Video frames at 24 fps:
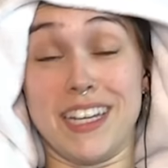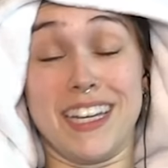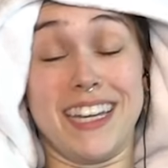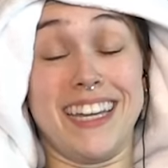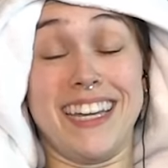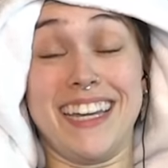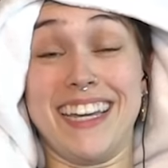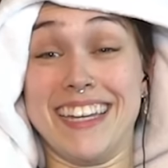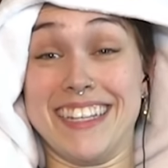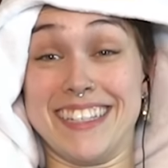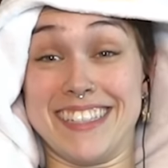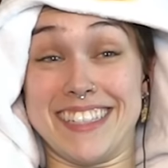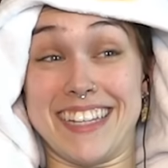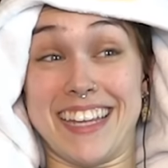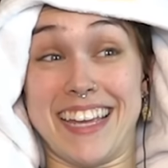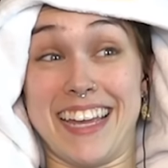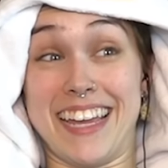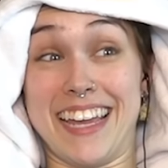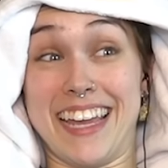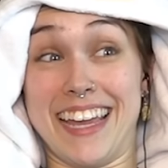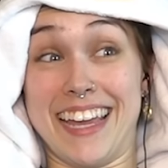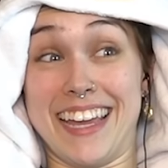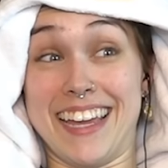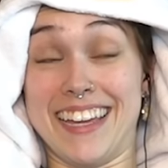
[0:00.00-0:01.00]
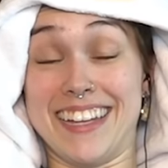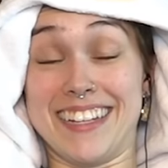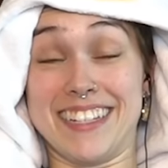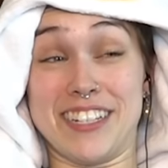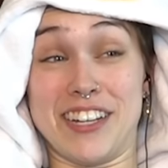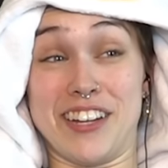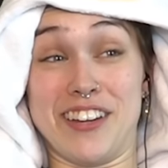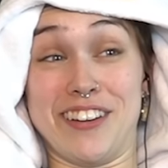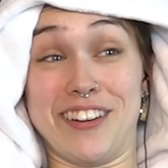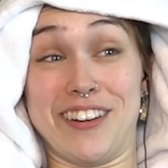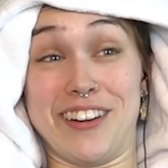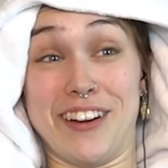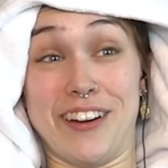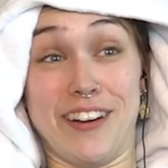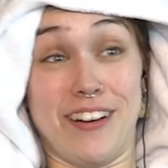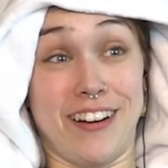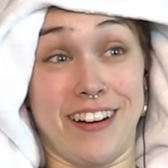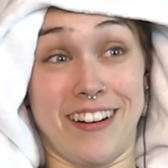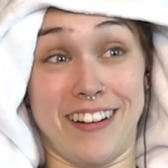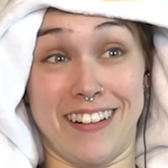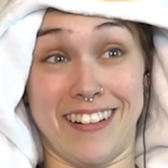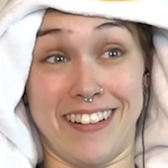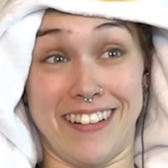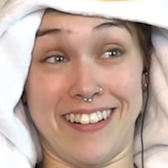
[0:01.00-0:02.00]
He is into
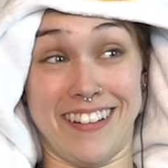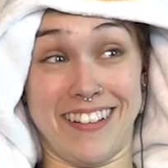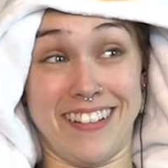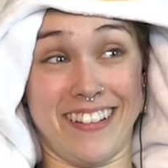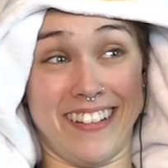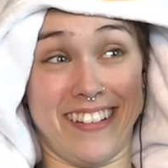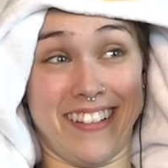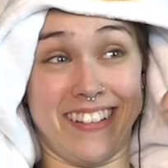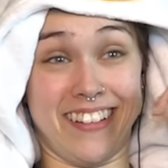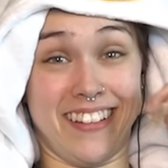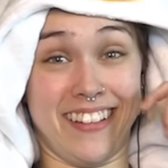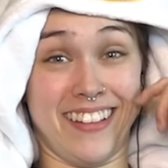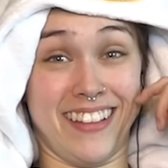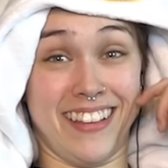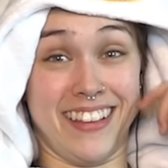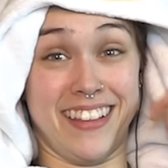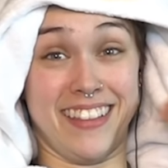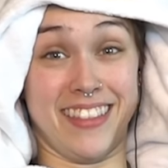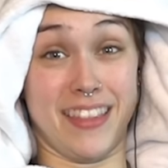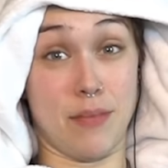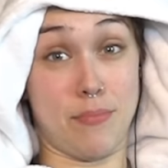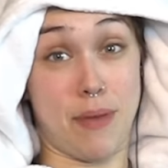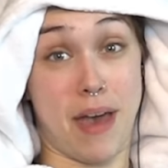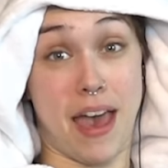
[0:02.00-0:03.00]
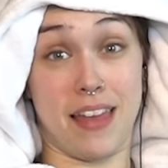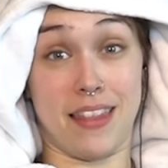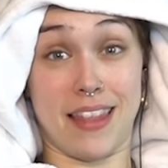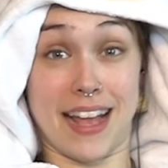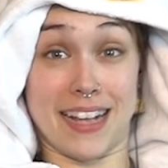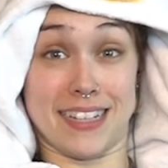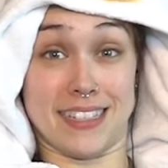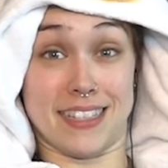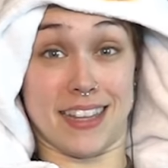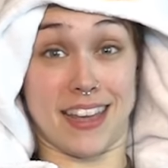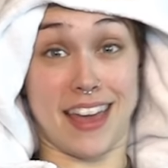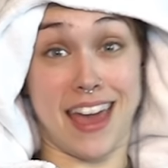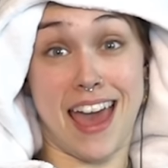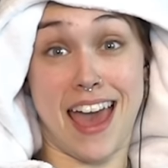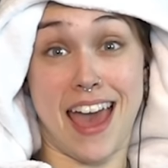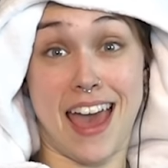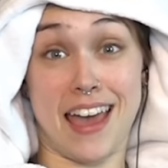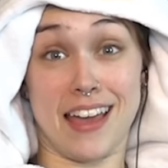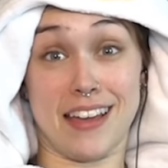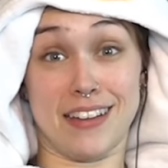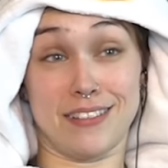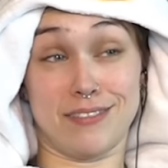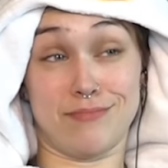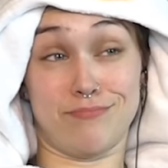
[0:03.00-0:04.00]
her. The bat likes the
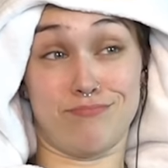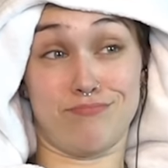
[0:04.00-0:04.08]
cat.